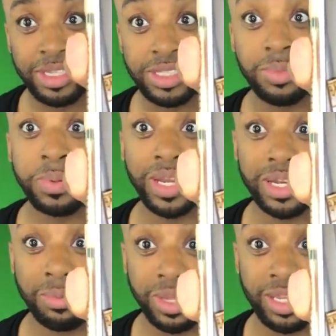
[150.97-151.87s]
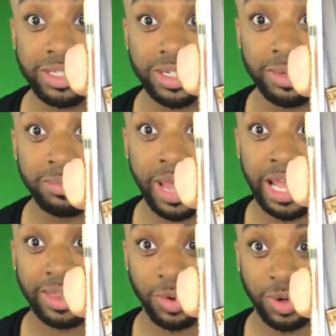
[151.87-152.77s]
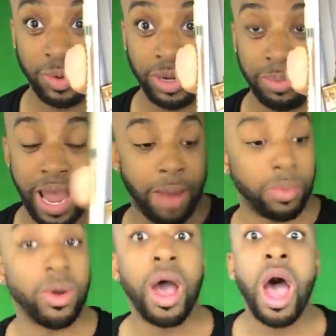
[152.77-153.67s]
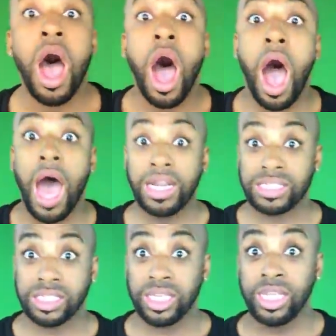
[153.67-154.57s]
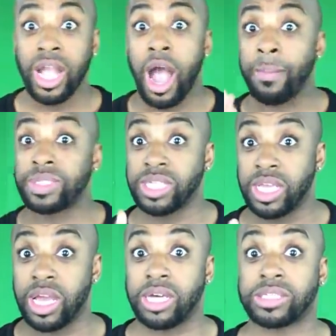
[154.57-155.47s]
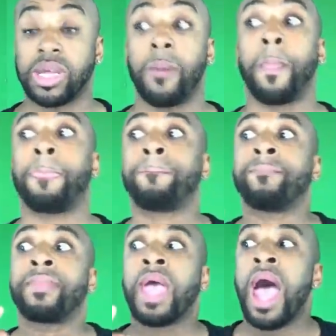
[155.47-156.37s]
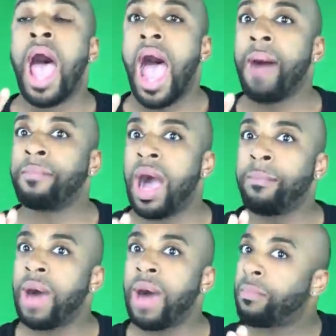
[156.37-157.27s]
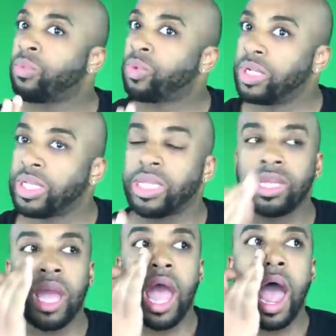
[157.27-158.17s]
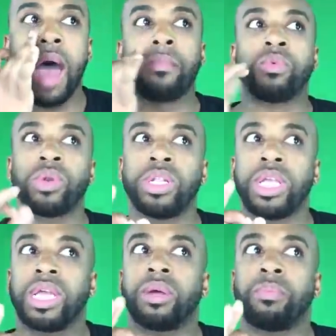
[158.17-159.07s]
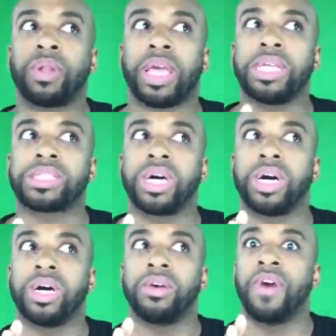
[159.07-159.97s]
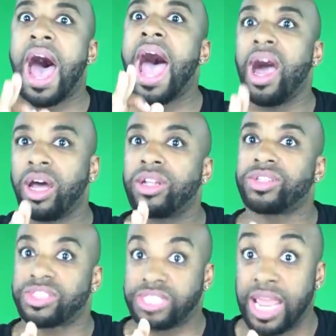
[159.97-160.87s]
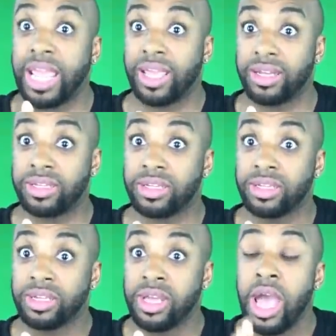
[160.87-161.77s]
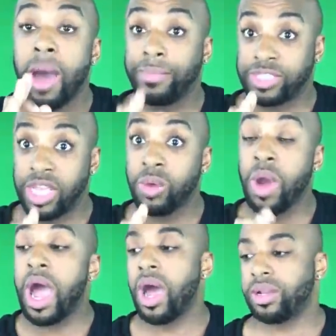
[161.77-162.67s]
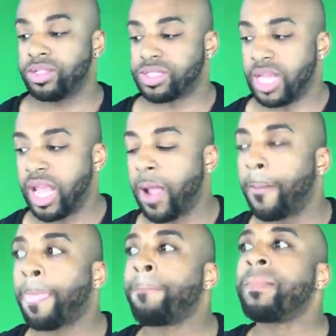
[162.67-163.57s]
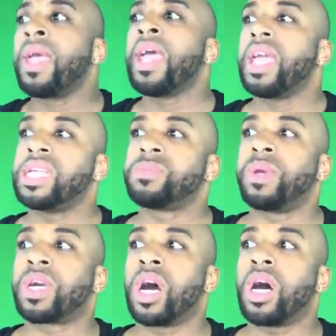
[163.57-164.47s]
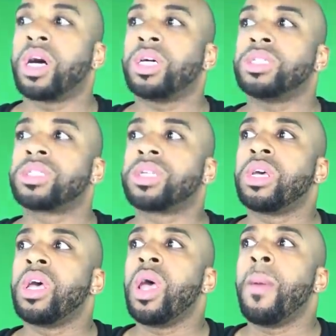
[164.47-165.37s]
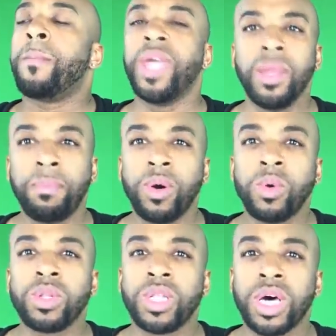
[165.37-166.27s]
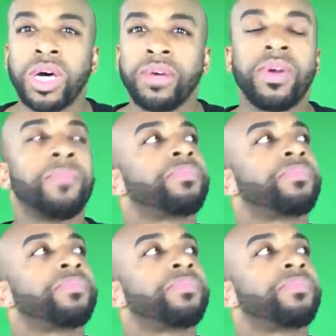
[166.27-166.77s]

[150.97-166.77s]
She picking up Egypt and throwing away the Bible. Honestly, I'm gonna tell y'all something. I'm, I'm, I'm really, I'm really in a place of I understand. I'm gonna tell you why I understand. It's because people love,